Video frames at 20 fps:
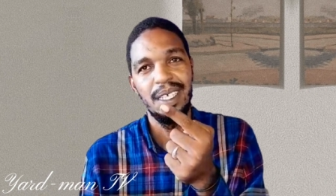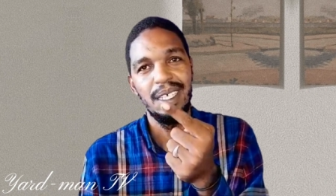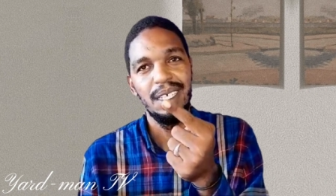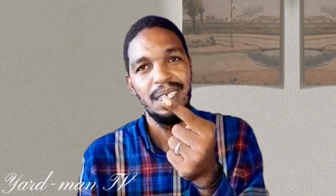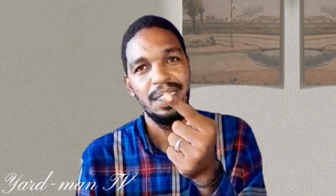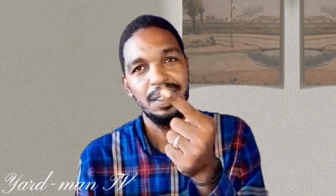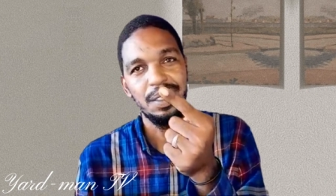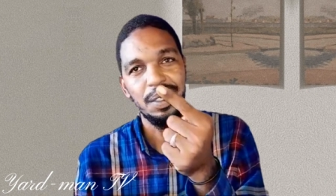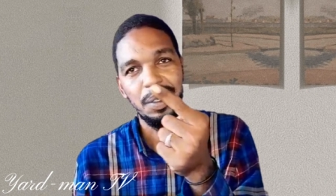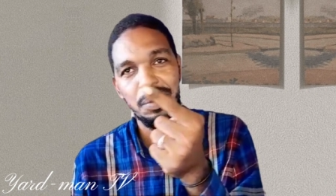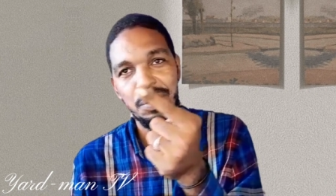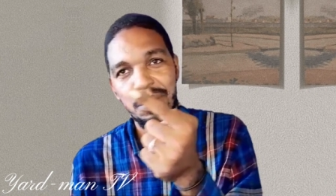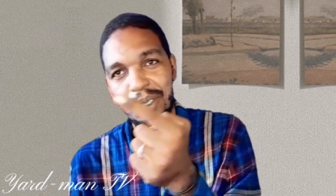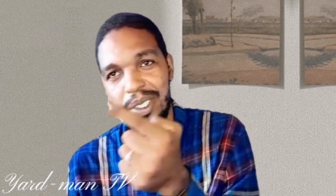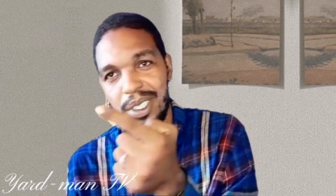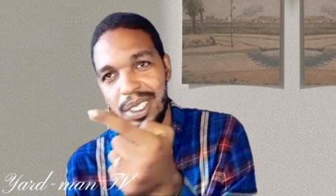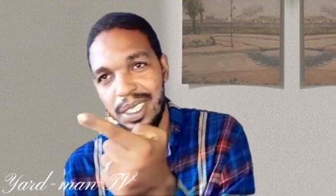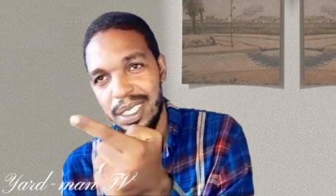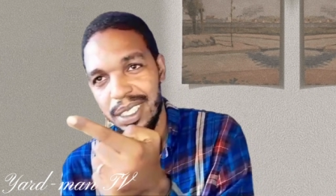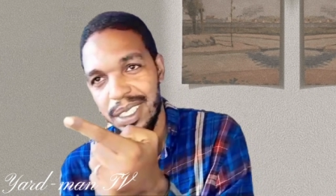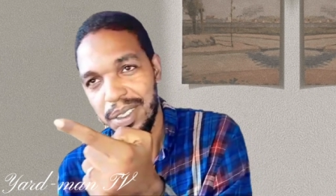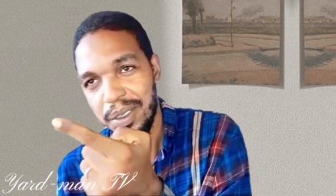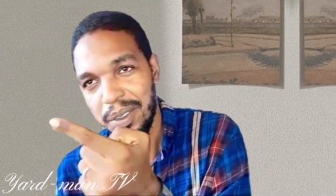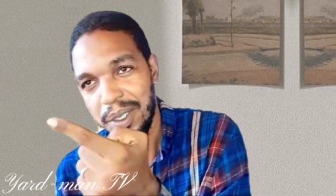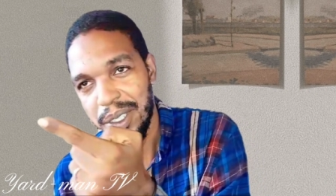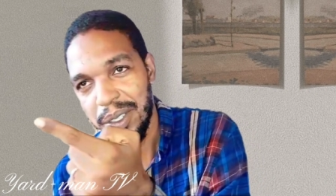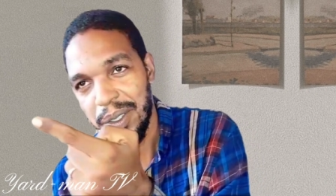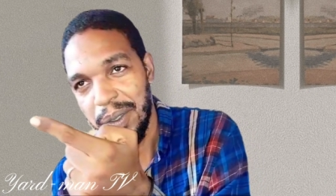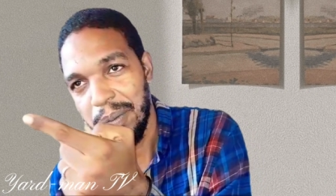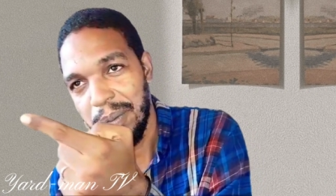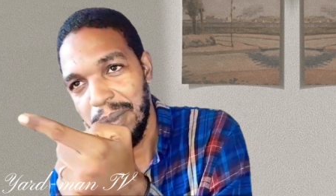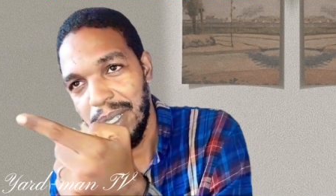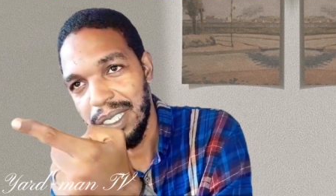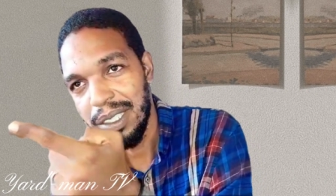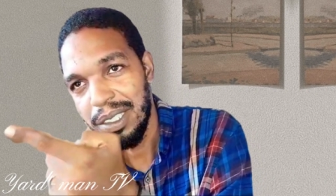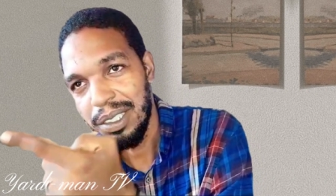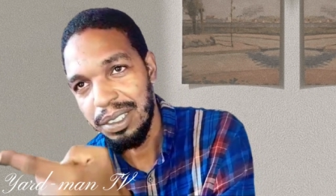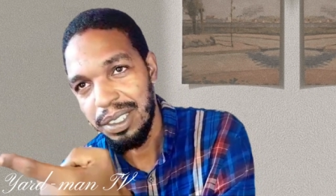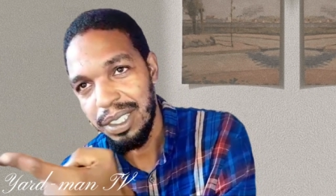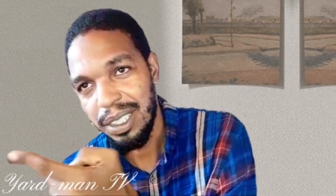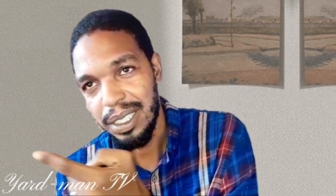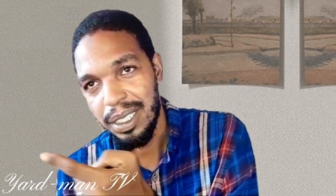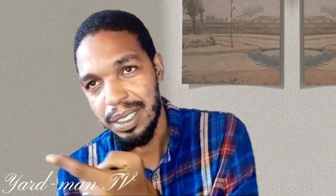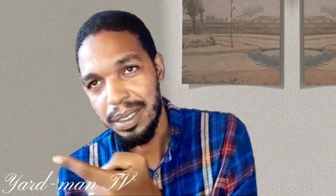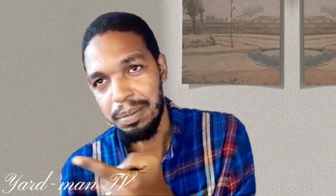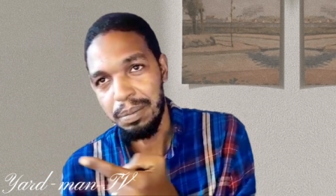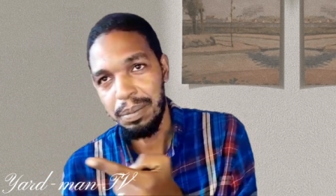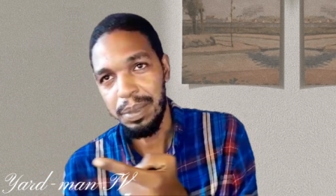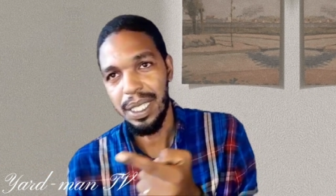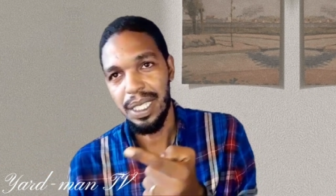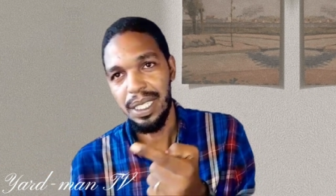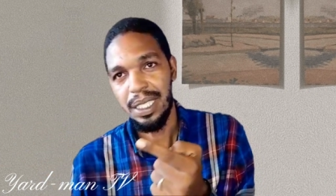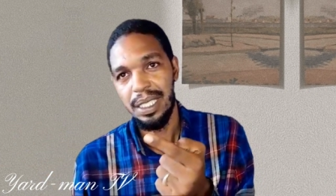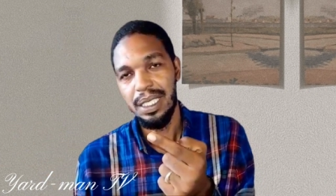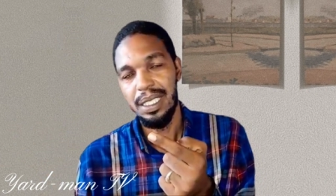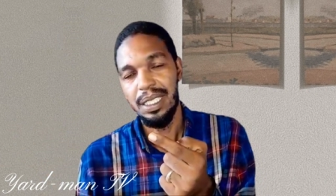Some reasoning or some man reason pan.